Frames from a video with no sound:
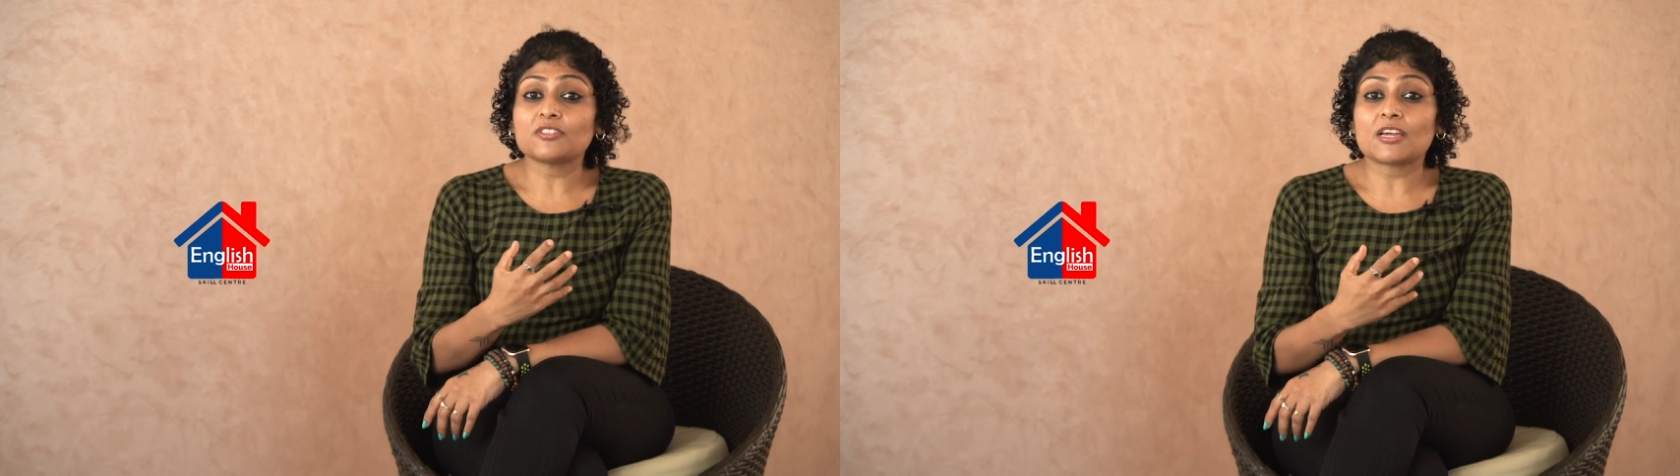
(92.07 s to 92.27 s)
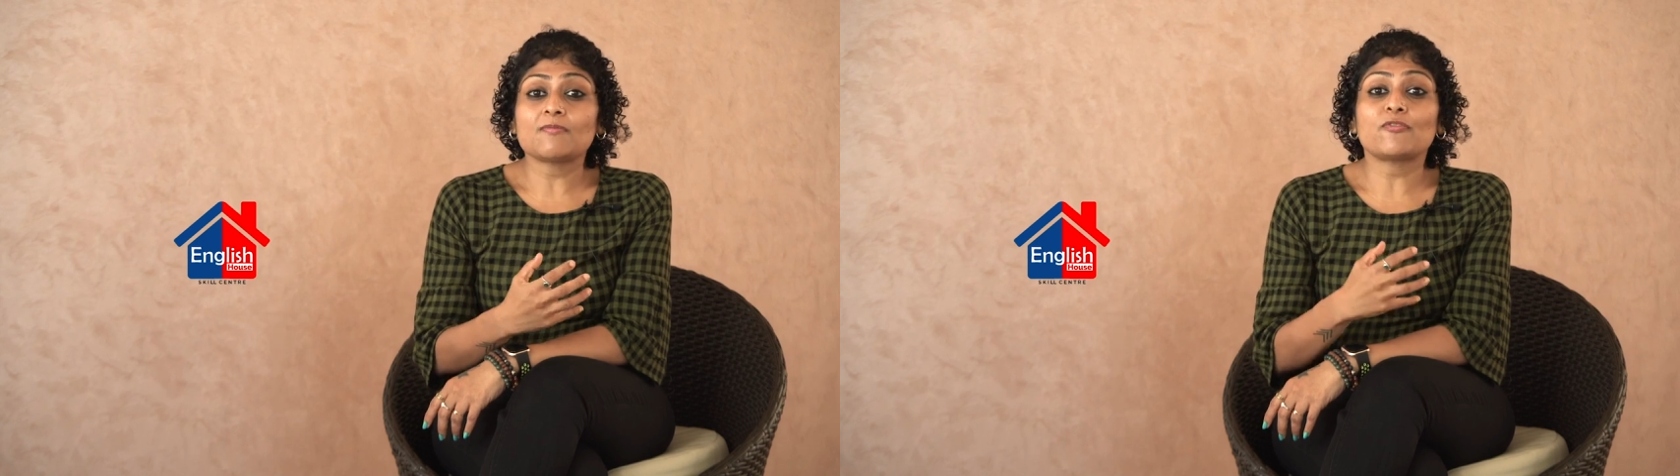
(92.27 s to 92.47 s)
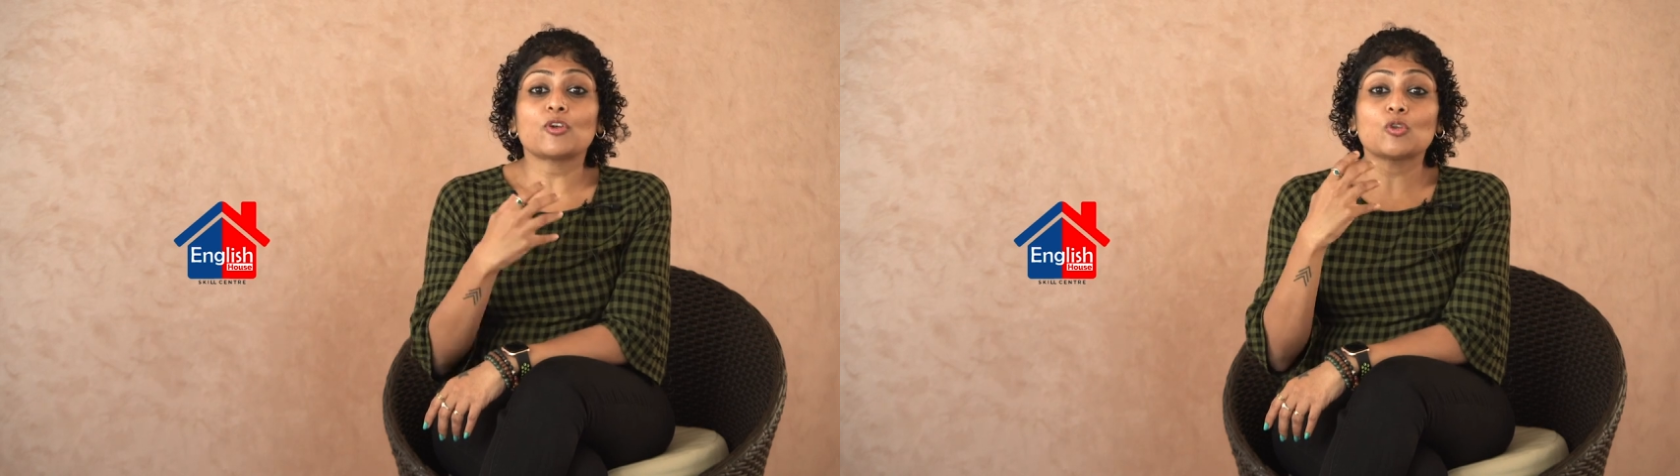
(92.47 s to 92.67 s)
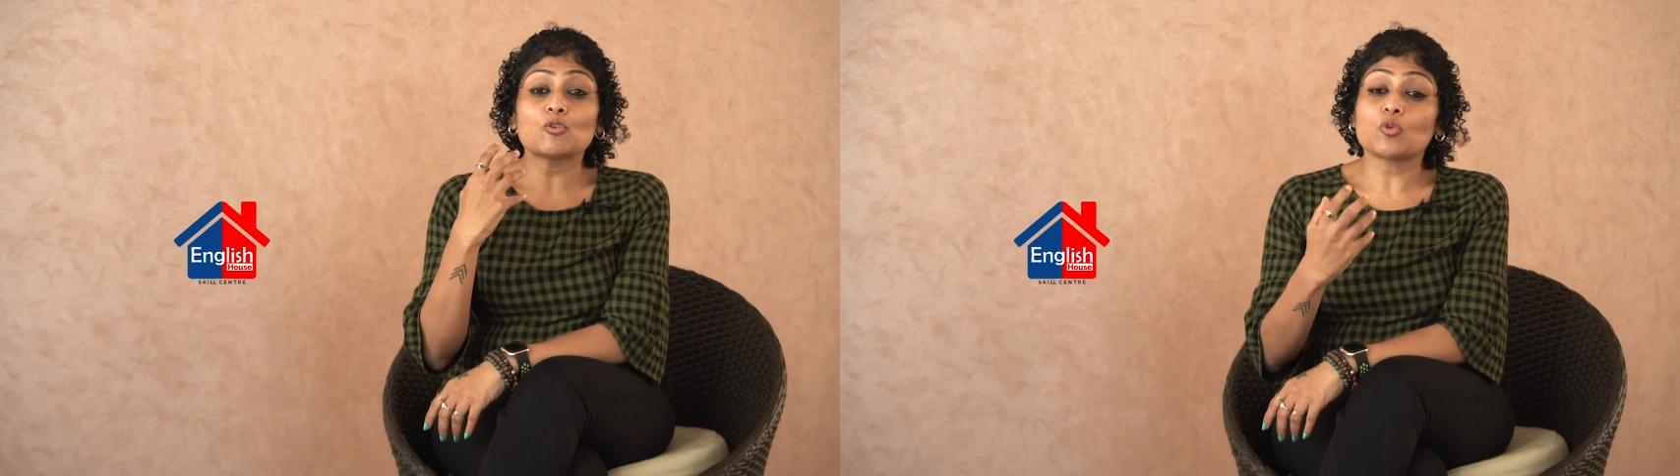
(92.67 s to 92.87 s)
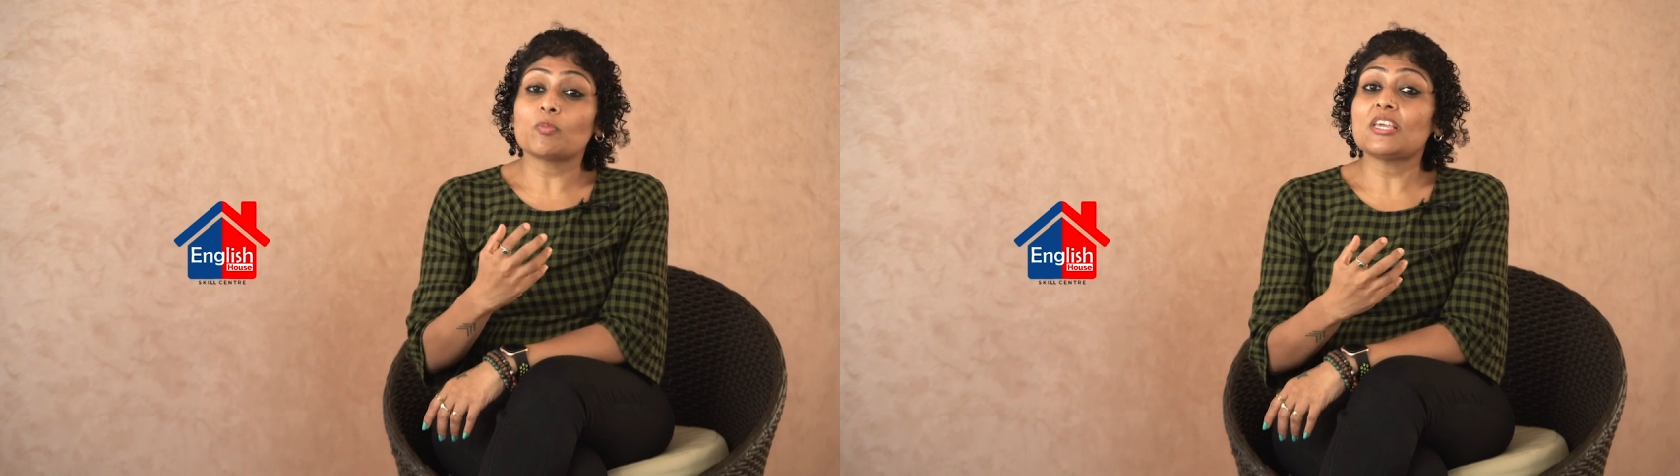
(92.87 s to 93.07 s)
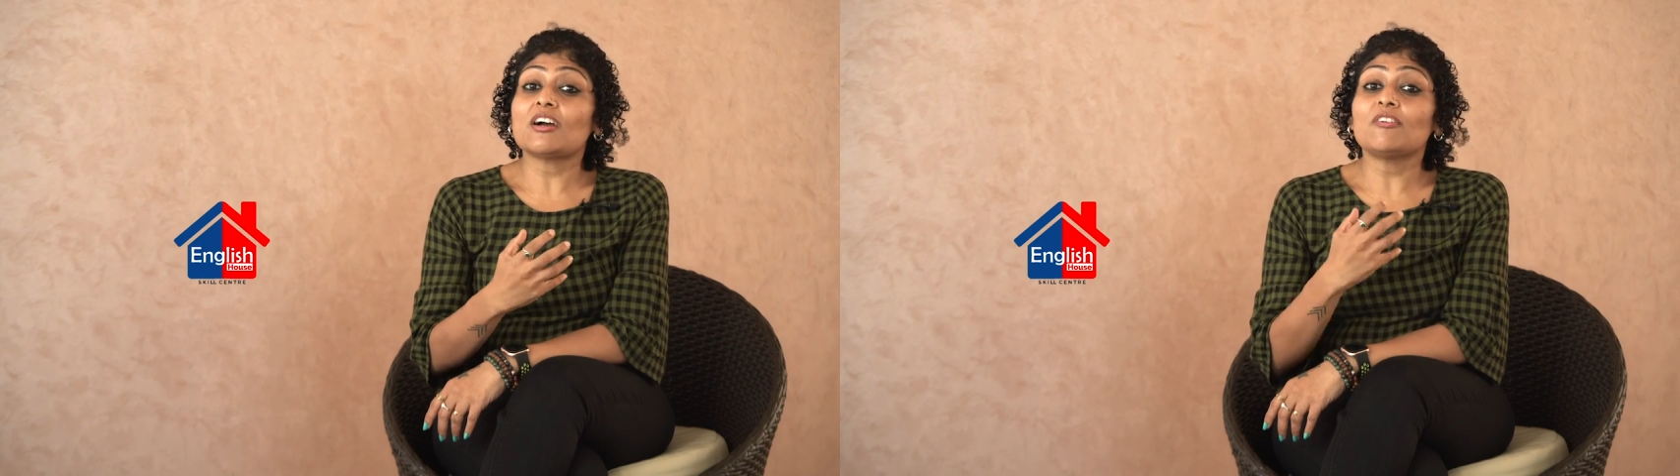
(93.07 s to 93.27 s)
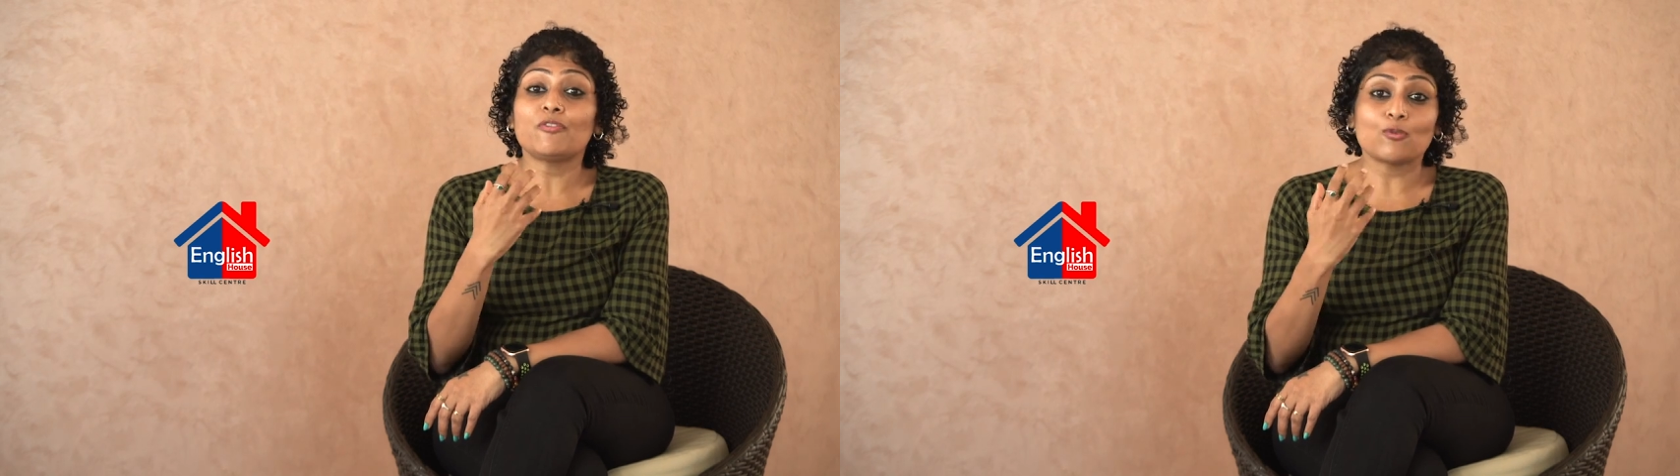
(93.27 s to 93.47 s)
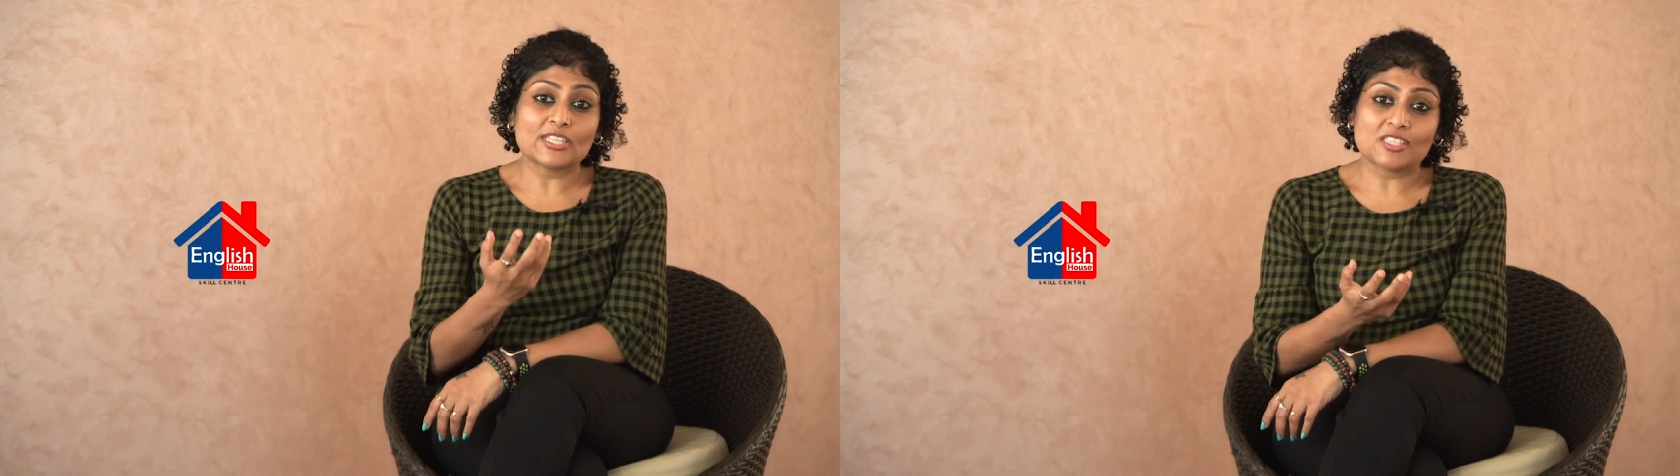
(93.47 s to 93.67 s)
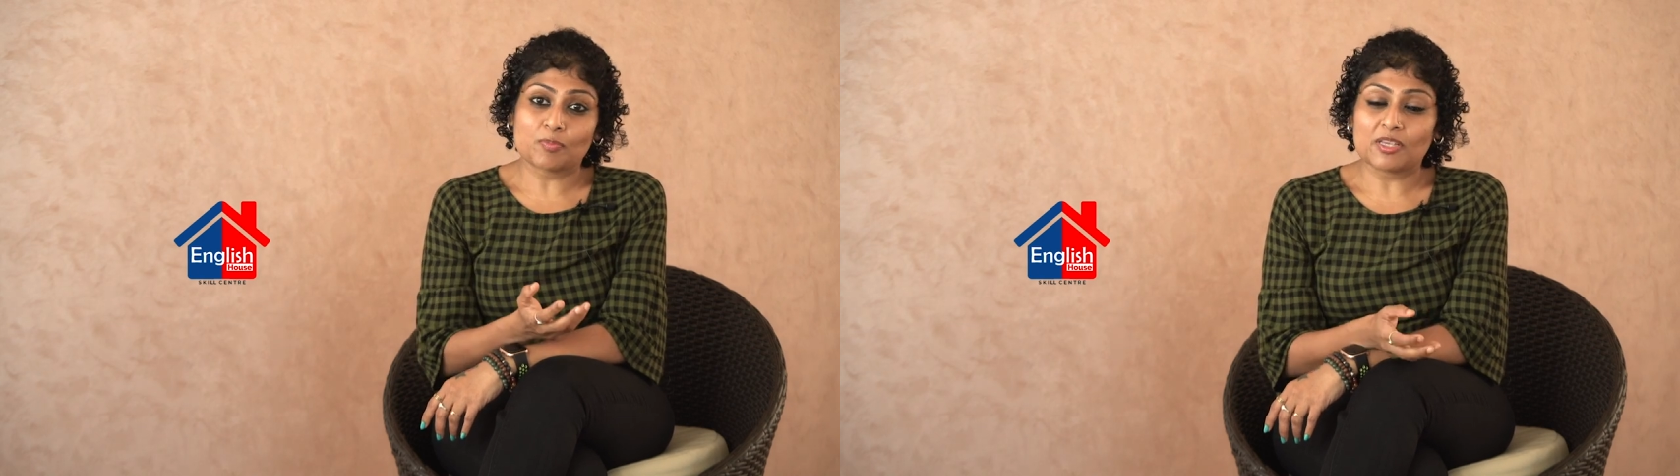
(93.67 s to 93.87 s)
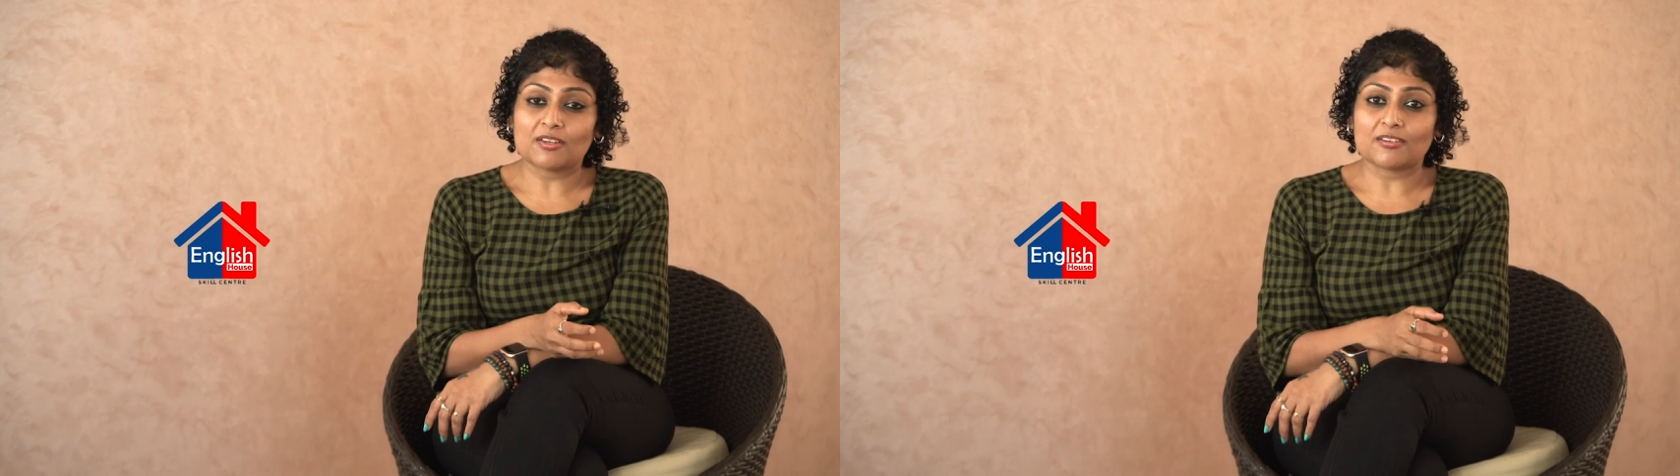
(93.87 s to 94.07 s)
time for you to be a fluent
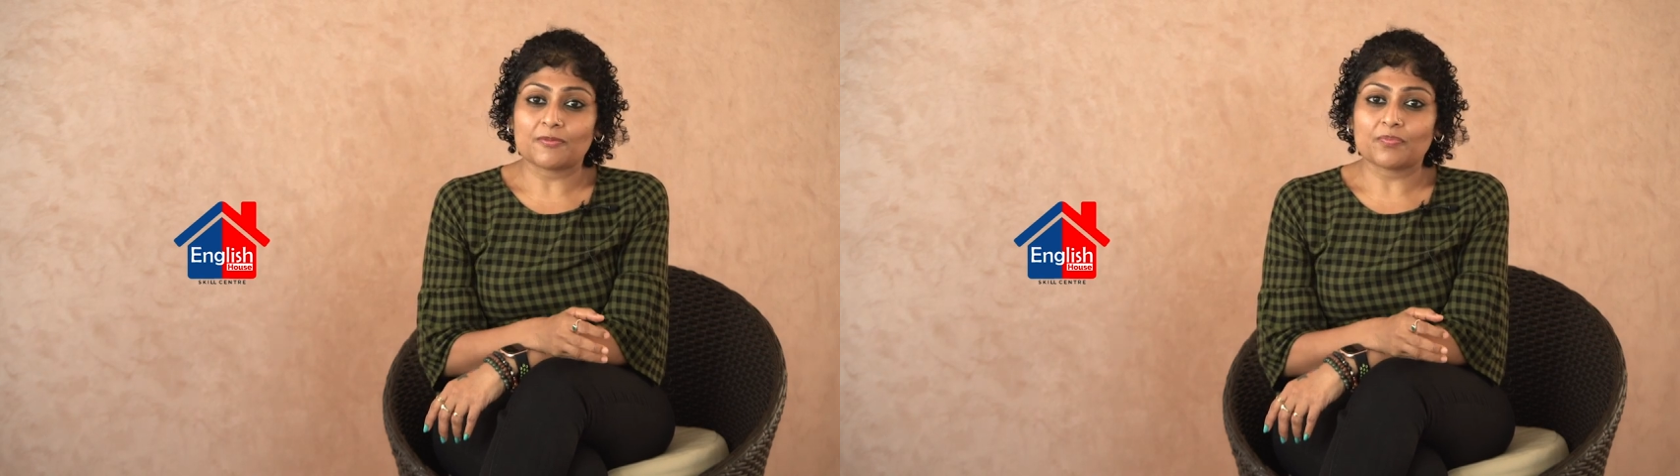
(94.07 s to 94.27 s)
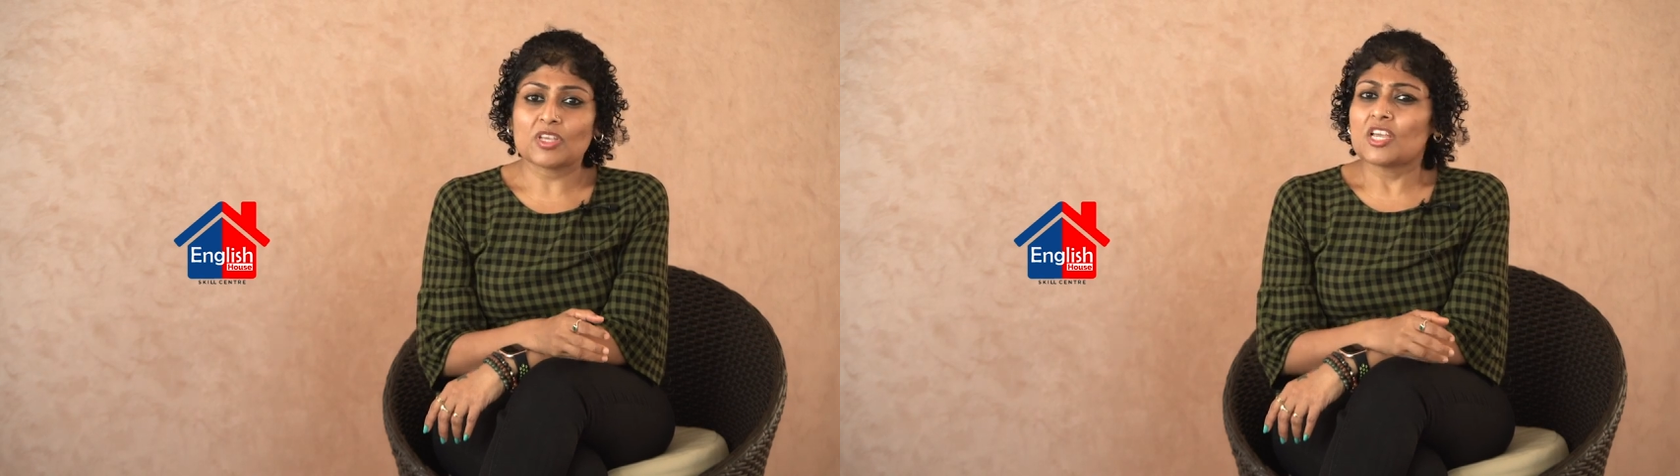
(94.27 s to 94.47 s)
speaker.